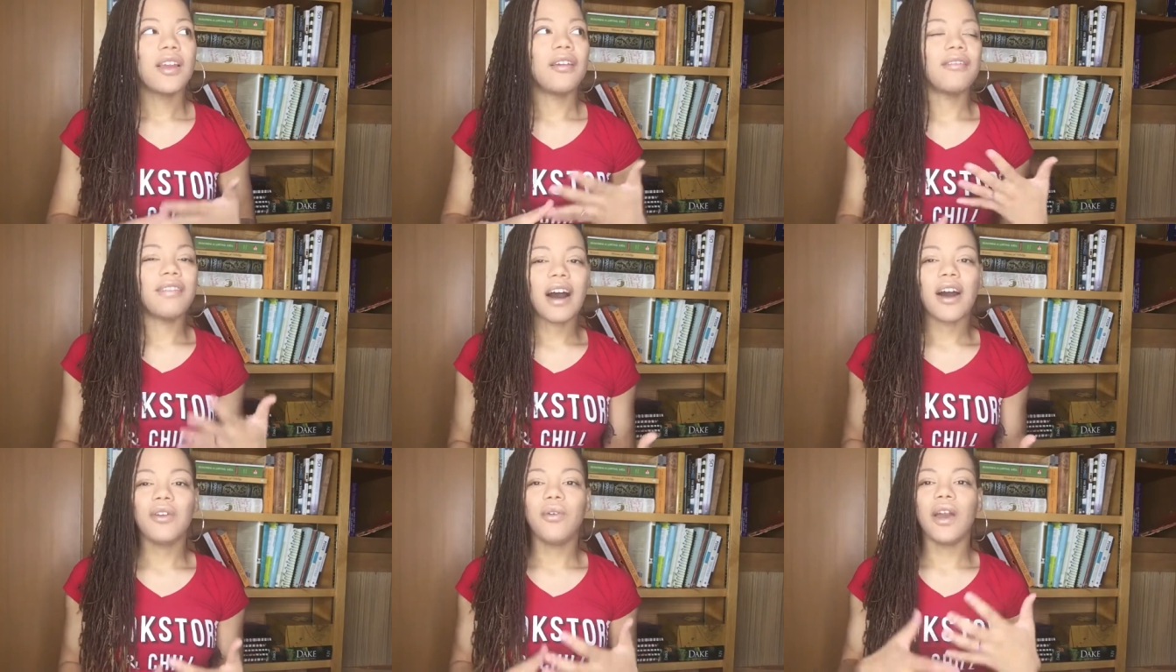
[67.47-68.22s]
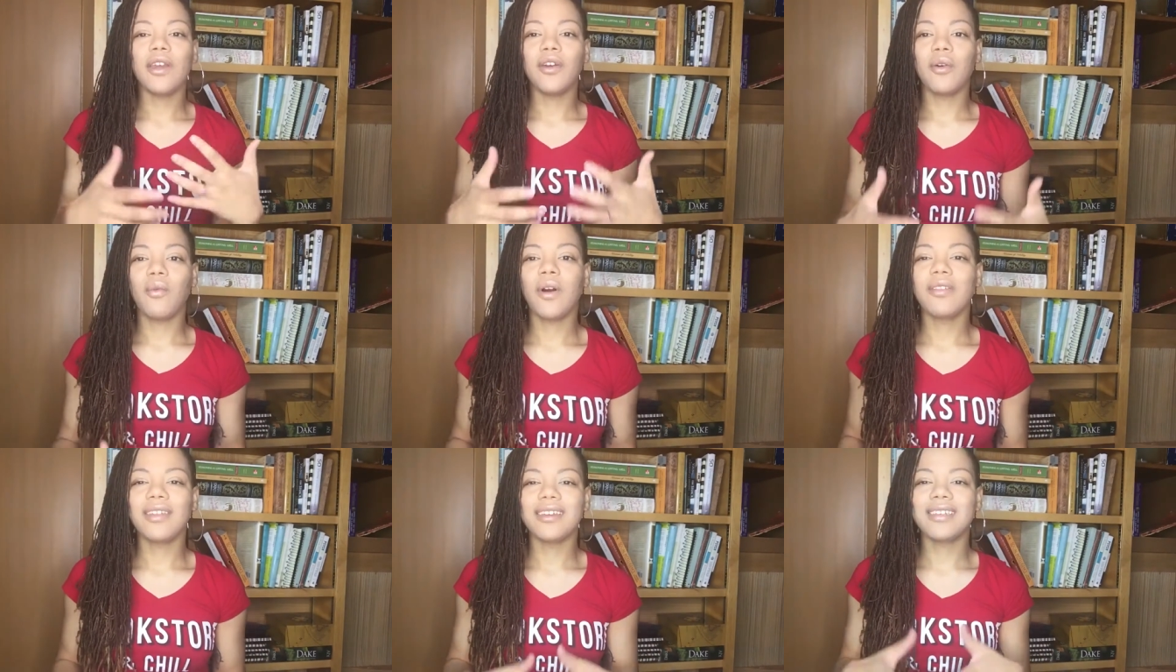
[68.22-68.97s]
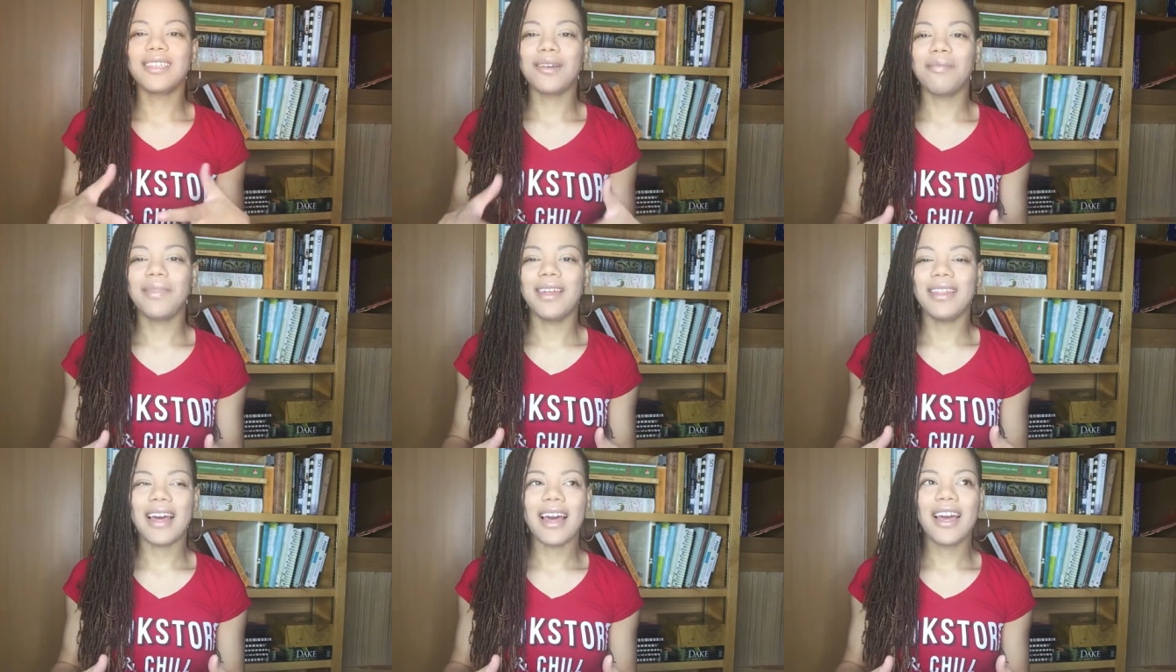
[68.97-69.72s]
Your value and your worth is
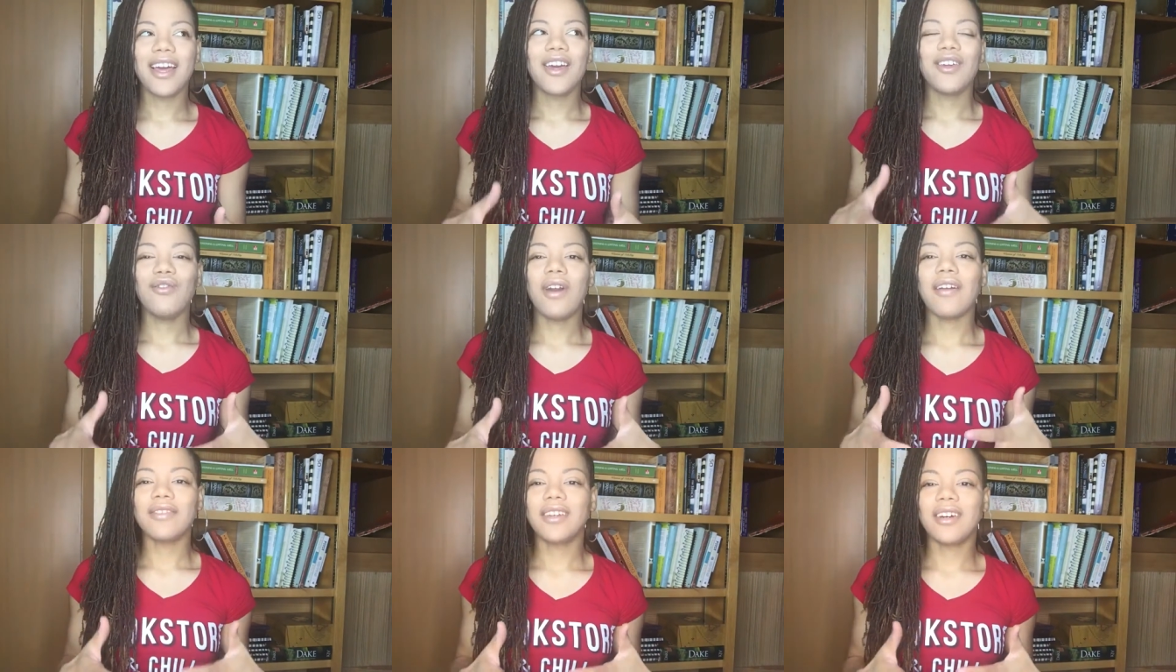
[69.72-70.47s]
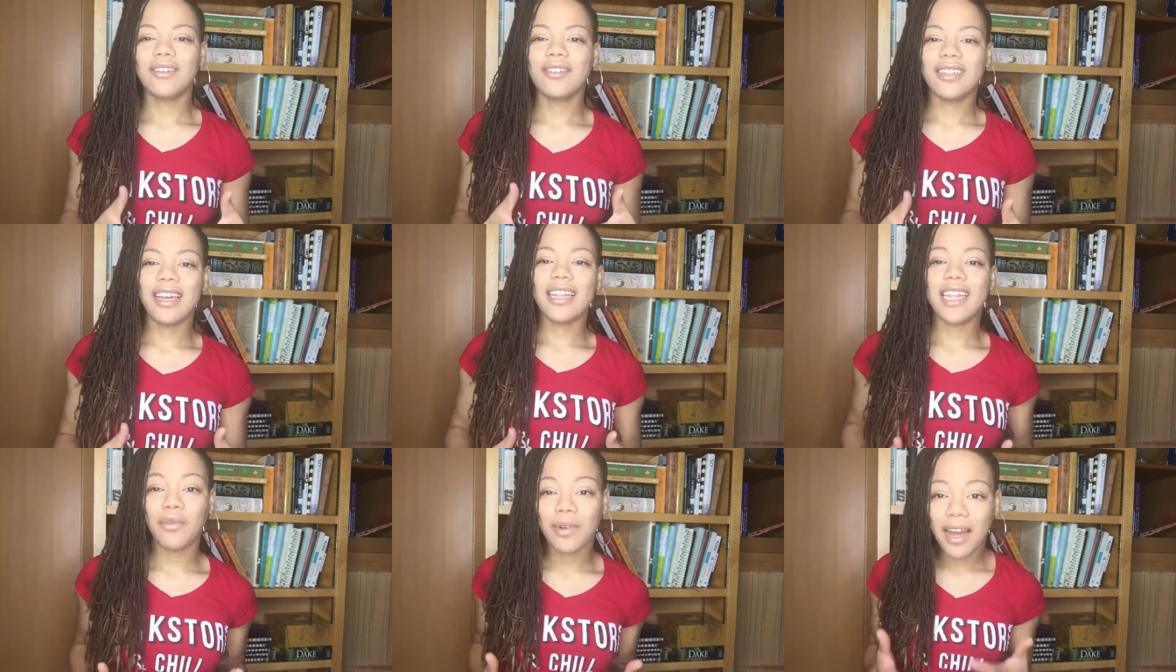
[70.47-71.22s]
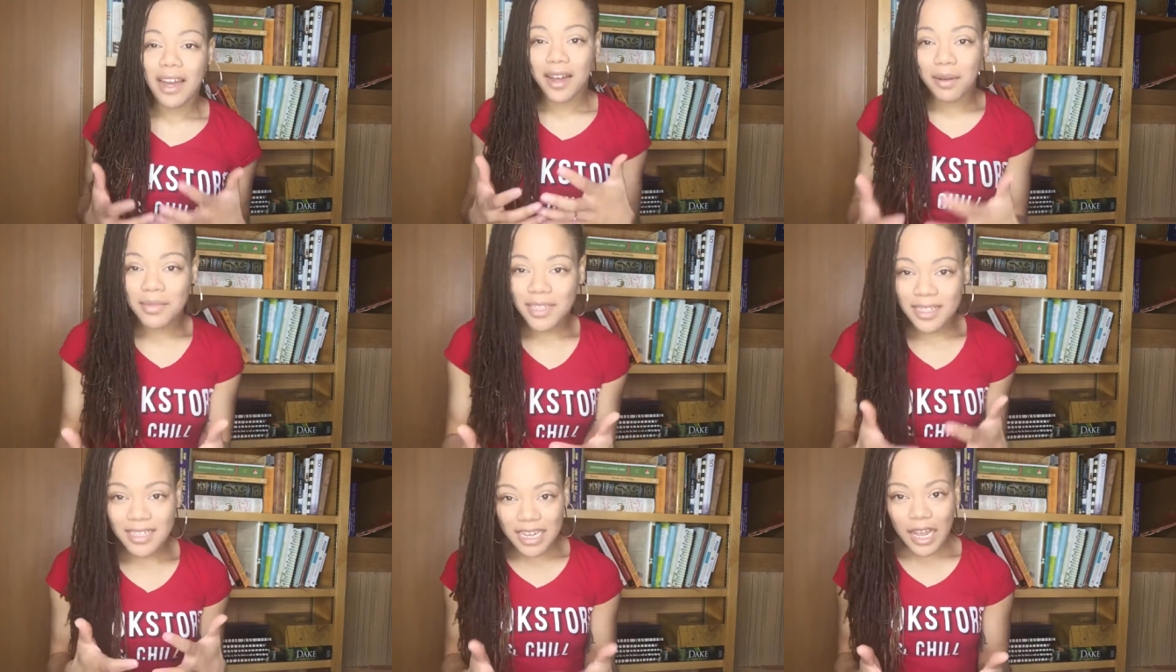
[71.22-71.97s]
something that you have to understand, that when I come
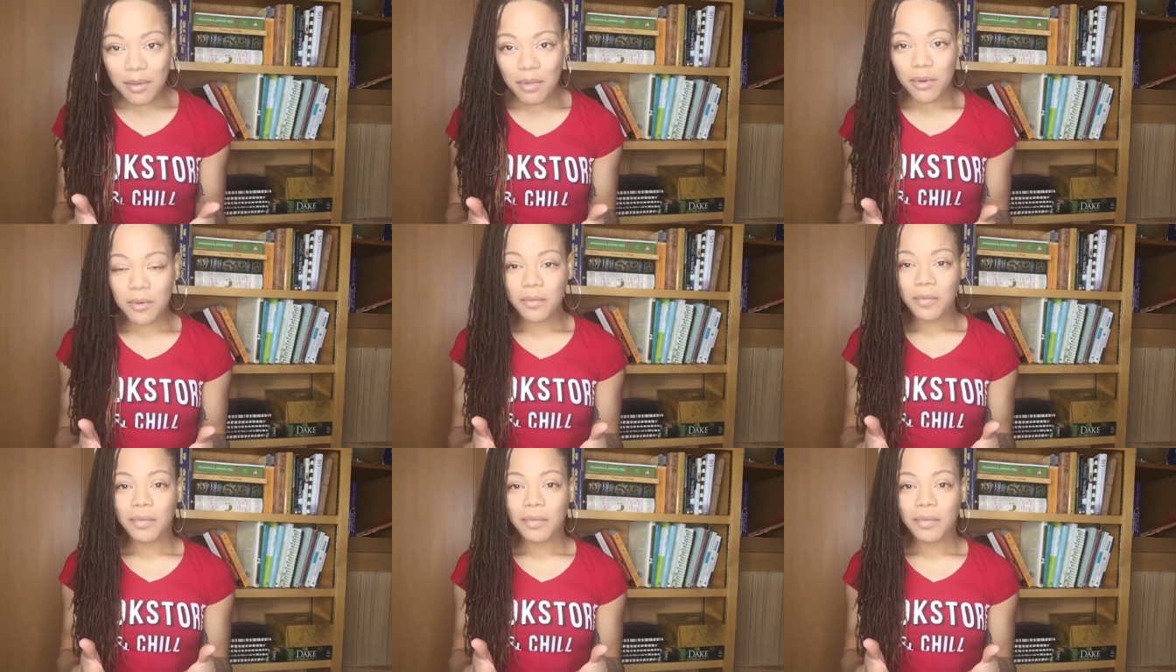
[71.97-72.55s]
to the table,